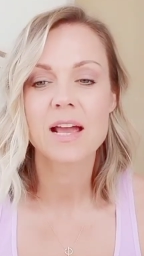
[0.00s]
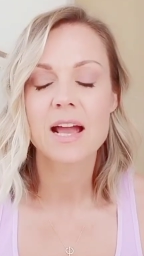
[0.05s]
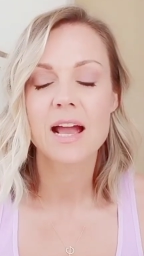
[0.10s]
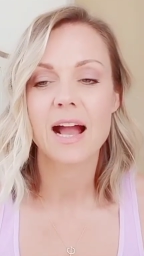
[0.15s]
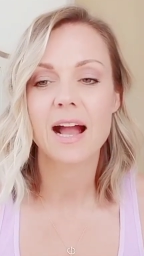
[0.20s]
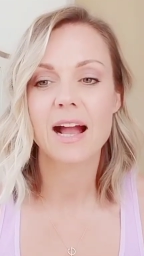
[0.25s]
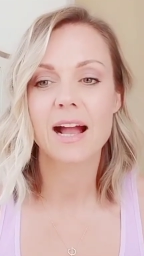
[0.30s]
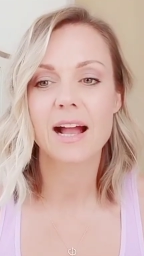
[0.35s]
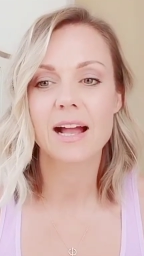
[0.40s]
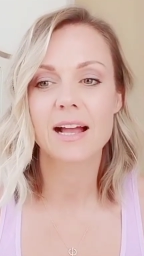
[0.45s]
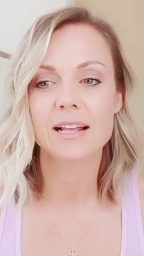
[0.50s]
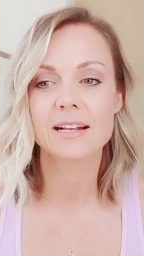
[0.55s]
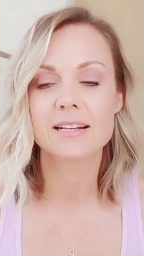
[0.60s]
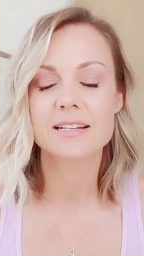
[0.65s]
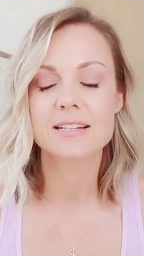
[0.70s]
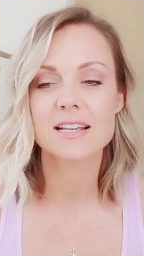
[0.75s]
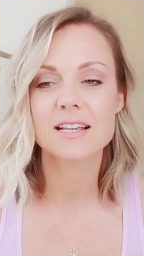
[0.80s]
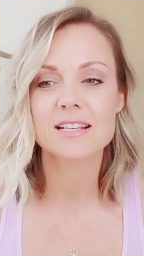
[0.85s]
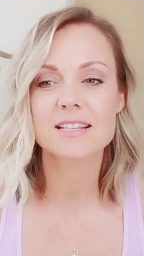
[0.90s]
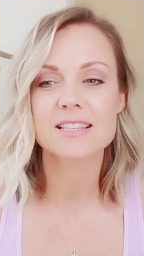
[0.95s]
And
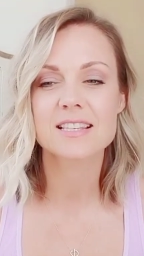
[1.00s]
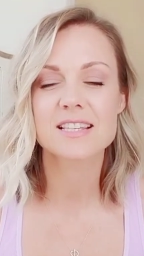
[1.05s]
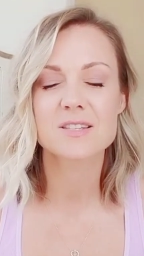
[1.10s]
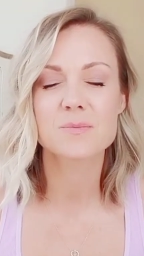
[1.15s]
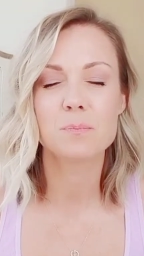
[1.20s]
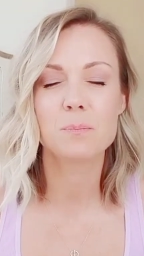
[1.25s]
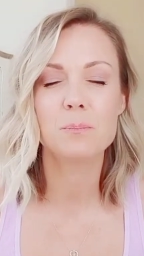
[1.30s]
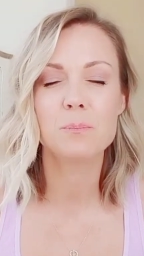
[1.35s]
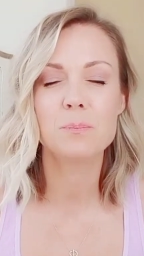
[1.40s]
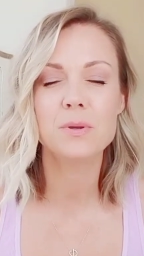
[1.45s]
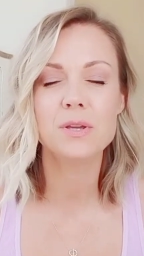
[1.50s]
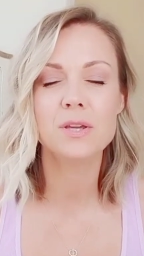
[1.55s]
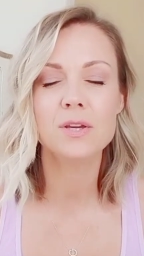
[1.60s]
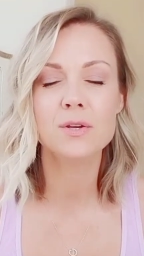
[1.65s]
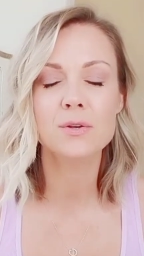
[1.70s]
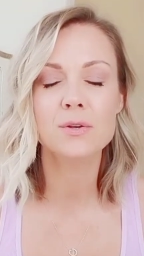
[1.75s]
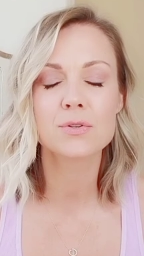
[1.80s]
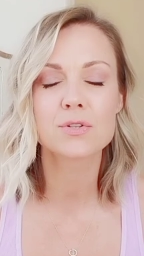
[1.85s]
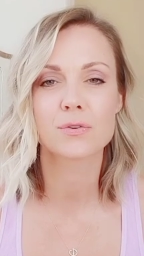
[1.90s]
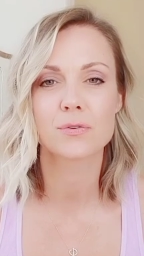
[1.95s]
it's this
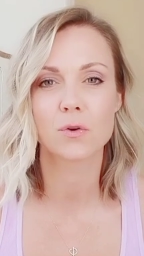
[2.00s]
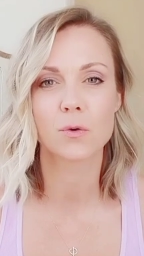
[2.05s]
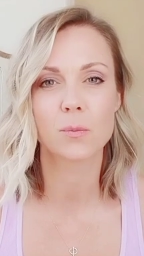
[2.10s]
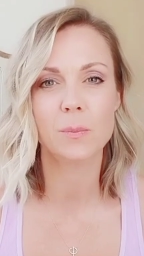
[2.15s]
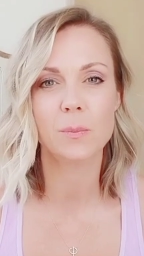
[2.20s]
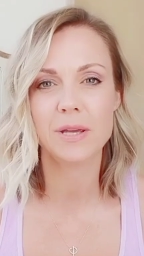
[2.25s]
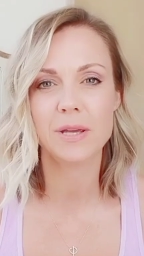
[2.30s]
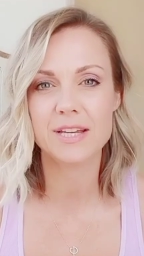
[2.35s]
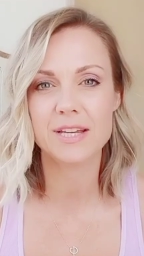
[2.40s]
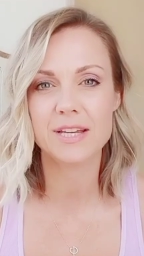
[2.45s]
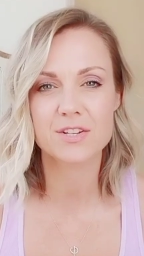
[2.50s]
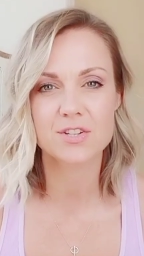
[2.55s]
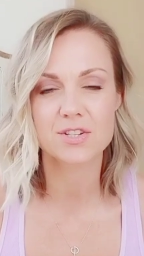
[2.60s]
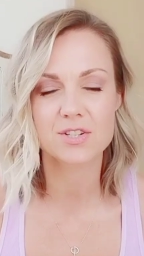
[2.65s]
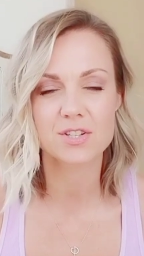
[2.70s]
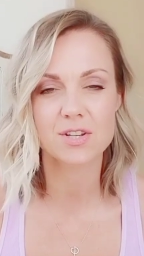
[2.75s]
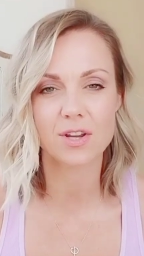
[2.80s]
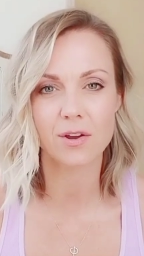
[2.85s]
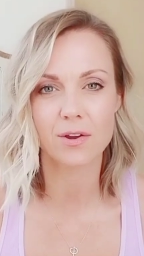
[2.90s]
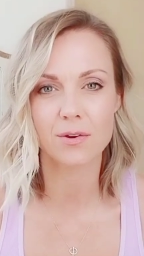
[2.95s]
beautiful peach
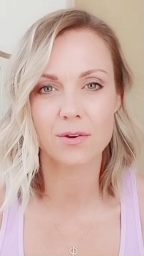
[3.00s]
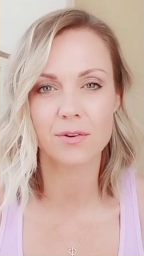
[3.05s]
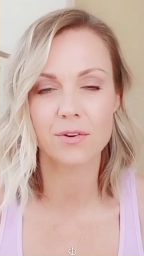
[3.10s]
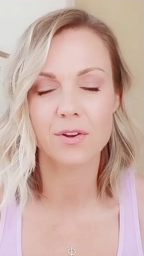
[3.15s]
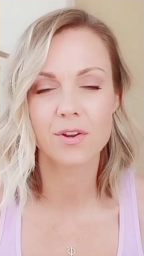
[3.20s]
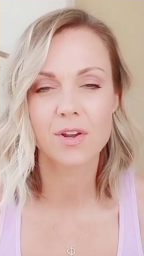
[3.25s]
stone,